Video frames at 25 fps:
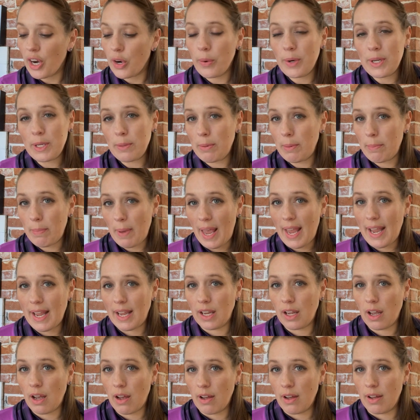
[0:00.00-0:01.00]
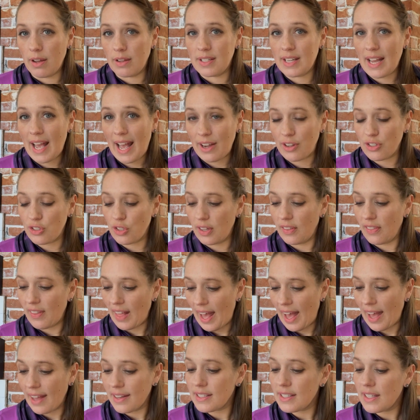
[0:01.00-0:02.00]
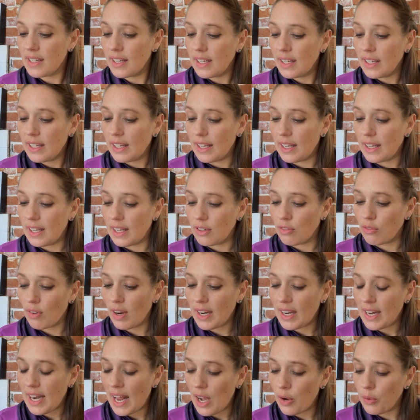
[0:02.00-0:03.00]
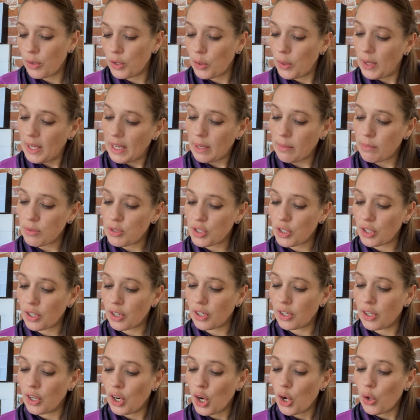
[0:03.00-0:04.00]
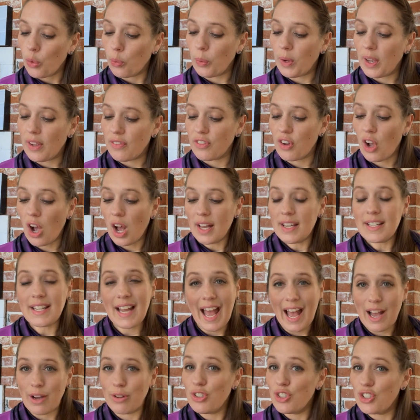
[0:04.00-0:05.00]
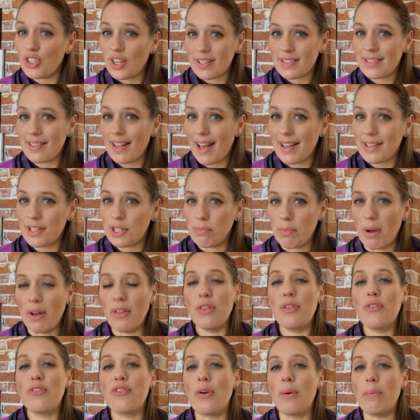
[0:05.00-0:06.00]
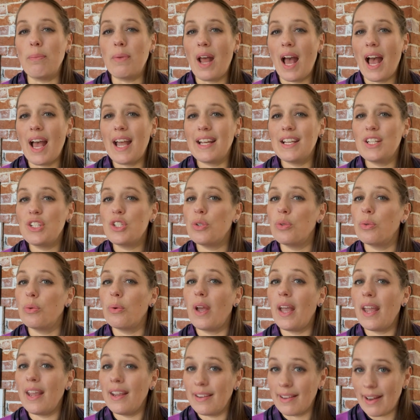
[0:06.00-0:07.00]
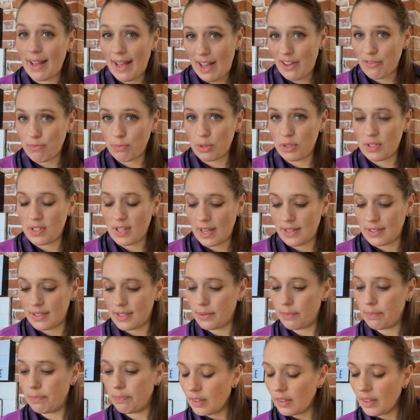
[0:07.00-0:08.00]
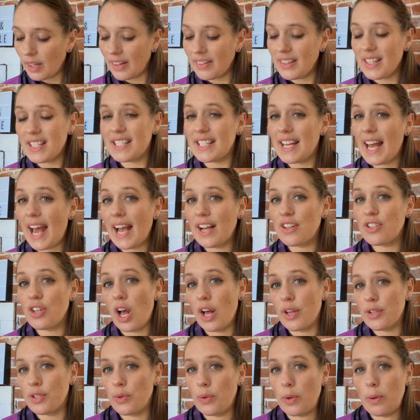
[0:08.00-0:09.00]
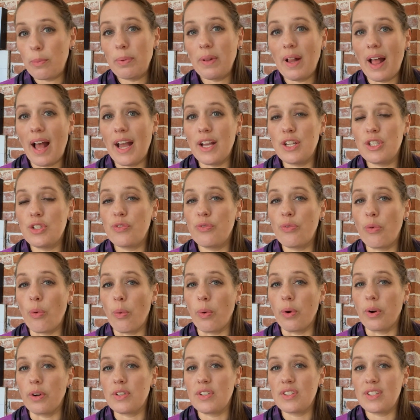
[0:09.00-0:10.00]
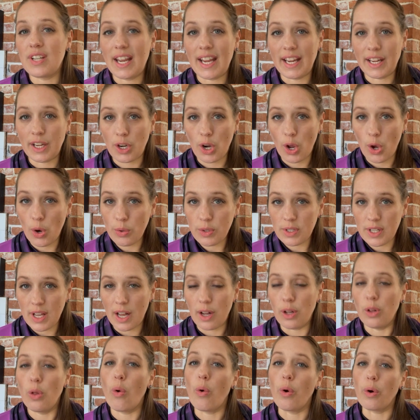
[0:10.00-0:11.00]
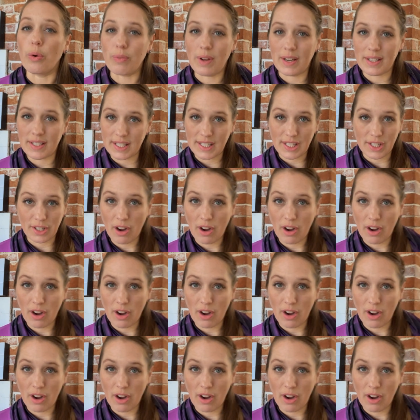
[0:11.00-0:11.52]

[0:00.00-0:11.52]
going to be paying a tax on that. And right now in New Hampshire, we have gone down just last month from 9 to 8.5%. And this tax also applies for staying in a hotel or renting a